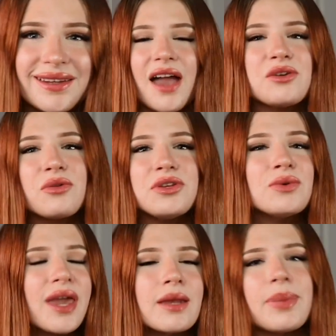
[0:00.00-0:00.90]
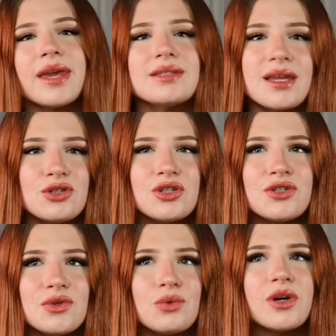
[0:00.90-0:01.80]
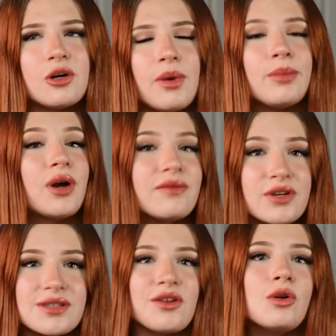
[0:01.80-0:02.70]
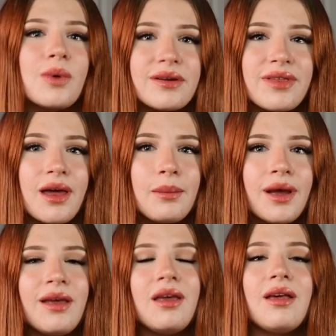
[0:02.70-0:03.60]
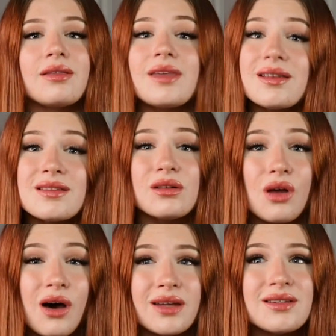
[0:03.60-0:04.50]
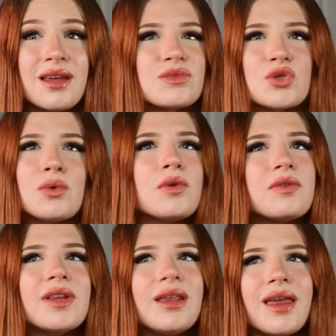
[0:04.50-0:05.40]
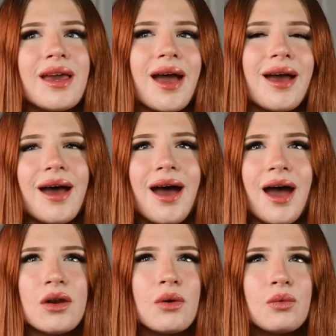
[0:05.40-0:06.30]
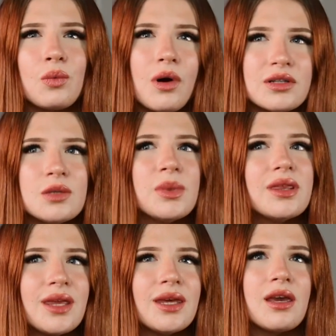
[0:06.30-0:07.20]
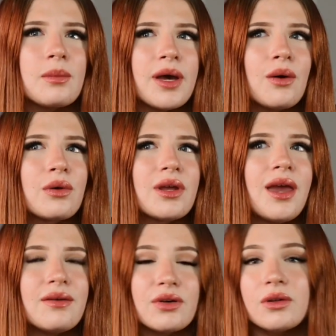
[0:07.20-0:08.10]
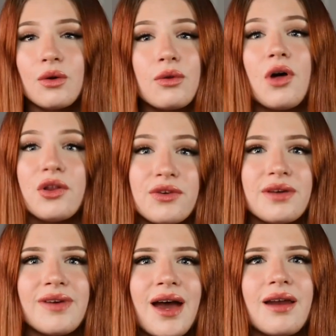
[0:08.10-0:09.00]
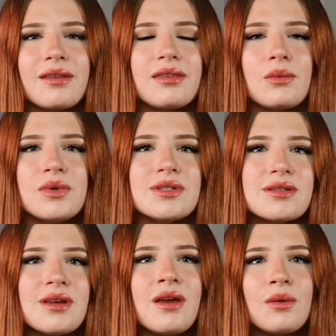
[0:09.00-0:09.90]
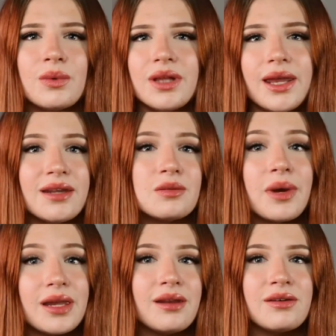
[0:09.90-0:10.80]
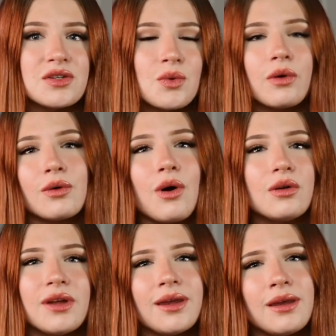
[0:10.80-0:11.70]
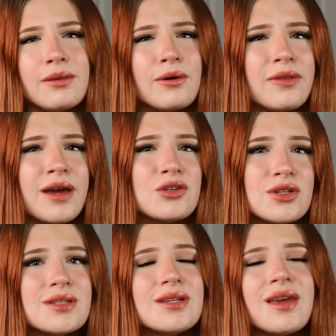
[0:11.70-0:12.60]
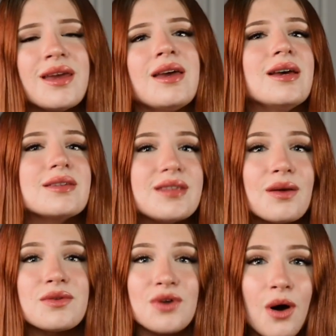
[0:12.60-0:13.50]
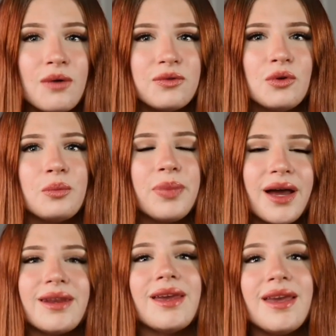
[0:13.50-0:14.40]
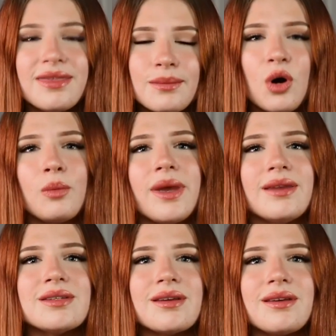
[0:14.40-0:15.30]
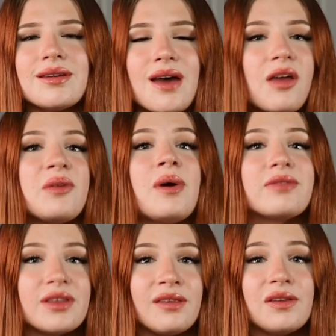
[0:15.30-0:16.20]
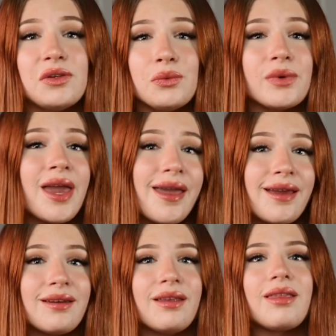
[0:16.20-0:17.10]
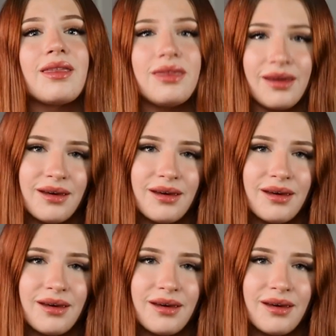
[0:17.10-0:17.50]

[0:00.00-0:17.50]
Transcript: I know that you can pay attention to and remember every single one of them. That's a lot. Truthfully, like, I don't want to be thinking about every little thought that I've had that was related to my eating disorder all day either. That just sounds awful, but in the moment, tell them everything that you can think